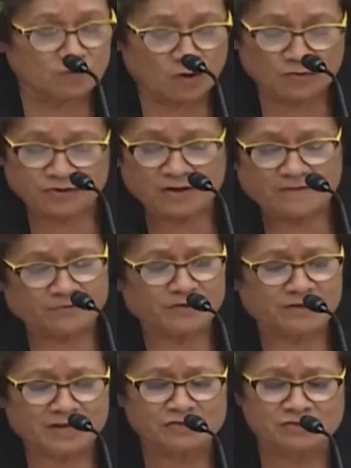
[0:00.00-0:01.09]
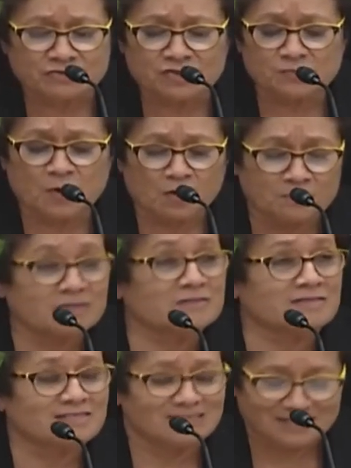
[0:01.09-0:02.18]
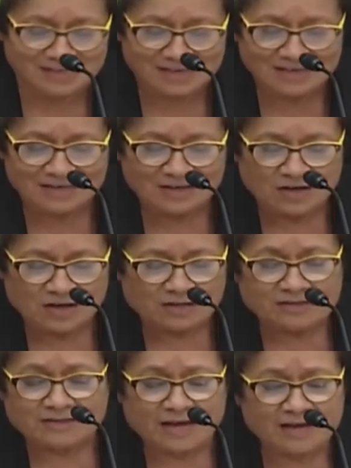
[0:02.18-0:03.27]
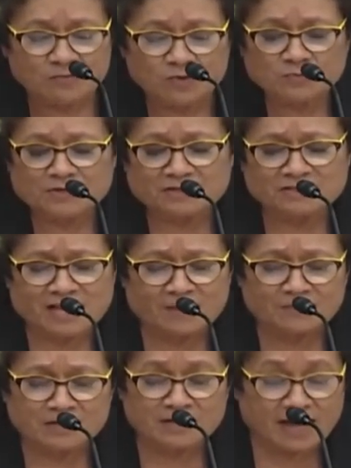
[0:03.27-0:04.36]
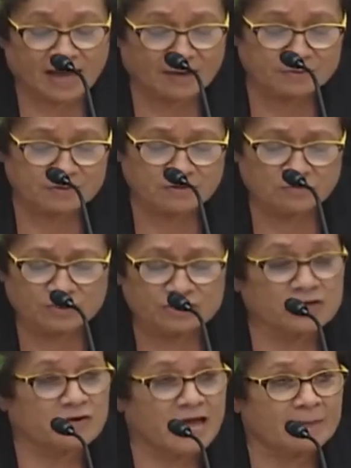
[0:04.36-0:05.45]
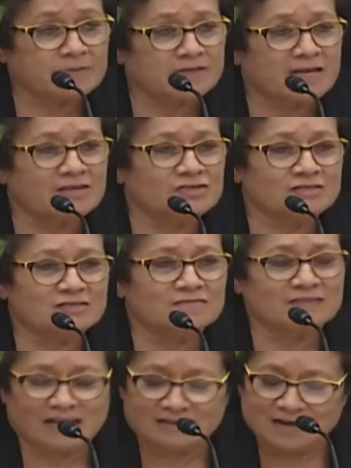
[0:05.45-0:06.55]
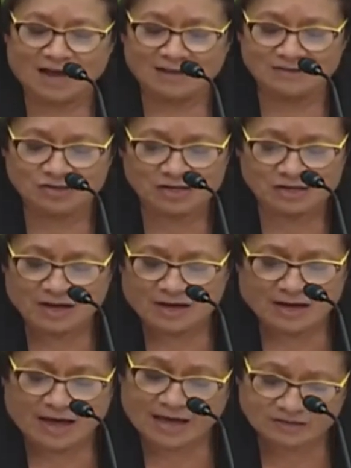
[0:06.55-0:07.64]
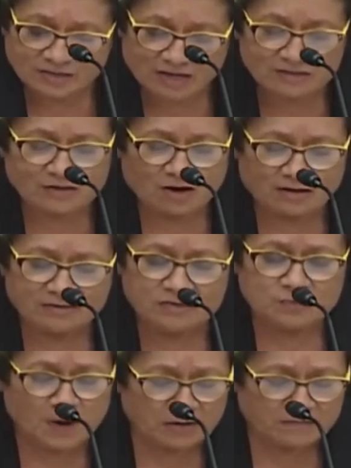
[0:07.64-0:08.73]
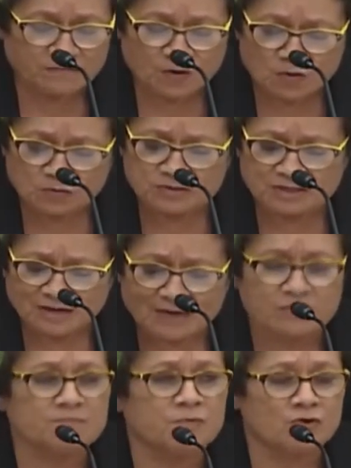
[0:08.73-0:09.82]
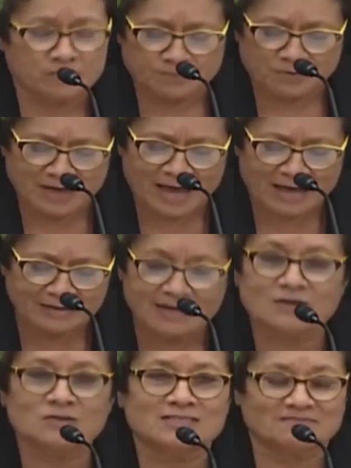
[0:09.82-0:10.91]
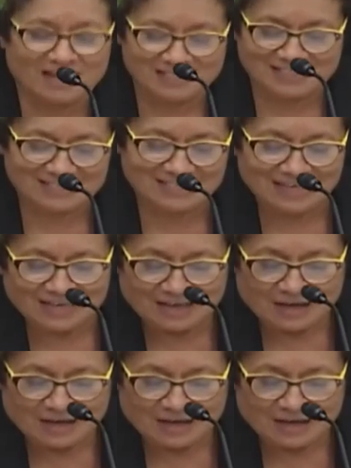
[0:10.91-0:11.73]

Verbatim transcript: growth for the nation's small businesses. Today, we'll be examining apps, which are applications of technology accessed on smartphones and other portable handheld devices.